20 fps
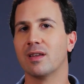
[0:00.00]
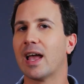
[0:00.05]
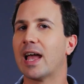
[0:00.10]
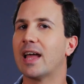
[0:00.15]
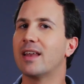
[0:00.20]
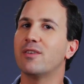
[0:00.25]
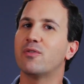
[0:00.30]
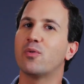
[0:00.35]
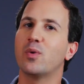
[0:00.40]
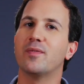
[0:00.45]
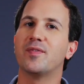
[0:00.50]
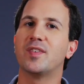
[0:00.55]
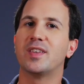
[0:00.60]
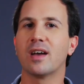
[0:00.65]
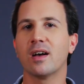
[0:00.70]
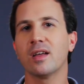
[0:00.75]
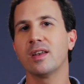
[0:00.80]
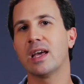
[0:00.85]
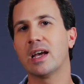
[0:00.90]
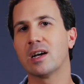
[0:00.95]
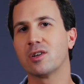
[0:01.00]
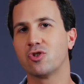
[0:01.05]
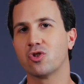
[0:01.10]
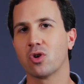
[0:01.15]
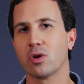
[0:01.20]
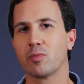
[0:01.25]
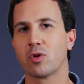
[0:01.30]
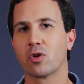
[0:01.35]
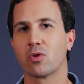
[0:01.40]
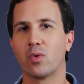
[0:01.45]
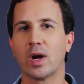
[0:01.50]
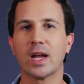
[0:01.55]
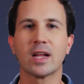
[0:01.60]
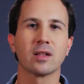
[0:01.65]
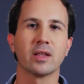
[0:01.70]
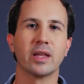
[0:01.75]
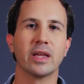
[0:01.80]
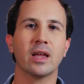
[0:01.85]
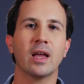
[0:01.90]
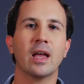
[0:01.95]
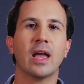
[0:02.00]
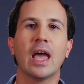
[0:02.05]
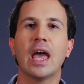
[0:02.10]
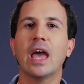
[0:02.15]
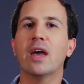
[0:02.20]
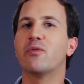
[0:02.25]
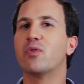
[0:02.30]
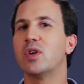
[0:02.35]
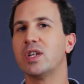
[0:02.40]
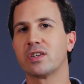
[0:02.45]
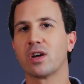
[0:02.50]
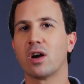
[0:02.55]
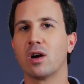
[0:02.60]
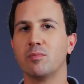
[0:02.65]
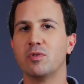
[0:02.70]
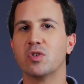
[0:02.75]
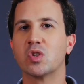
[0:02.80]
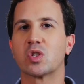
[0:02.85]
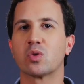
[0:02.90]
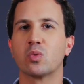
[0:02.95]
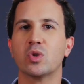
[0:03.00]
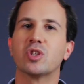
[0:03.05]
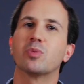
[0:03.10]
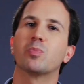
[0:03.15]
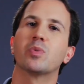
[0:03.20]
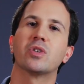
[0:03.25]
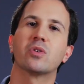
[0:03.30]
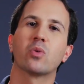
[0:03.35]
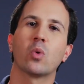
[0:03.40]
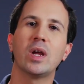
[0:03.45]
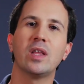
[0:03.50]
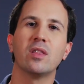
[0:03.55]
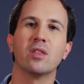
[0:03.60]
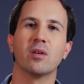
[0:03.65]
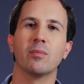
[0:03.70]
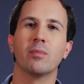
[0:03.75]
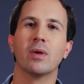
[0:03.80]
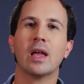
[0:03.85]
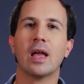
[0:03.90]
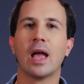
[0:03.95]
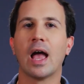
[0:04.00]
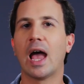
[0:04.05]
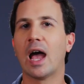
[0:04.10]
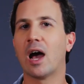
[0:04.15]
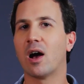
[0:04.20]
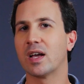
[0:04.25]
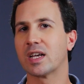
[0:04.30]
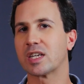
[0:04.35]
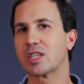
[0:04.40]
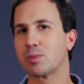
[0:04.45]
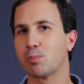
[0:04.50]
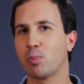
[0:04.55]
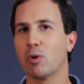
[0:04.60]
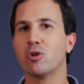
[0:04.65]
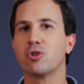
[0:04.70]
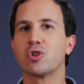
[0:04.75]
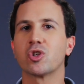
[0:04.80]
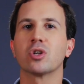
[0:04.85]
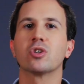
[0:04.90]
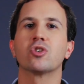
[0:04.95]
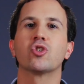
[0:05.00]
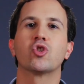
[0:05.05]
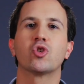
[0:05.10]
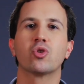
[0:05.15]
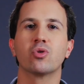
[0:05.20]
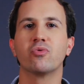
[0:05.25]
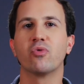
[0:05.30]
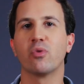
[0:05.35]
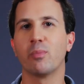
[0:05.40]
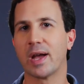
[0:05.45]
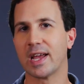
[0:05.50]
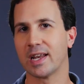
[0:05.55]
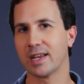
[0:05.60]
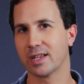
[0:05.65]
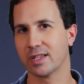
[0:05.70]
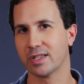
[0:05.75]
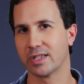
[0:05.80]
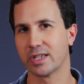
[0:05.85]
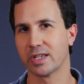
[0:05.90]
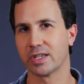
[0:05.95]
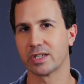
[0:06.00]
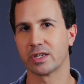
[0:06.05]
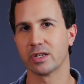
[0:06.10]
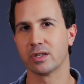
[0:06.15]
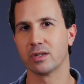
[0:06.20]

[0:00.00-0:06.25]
And if we've done our job correctly, every time you switch between them, our exposure should remain consistent.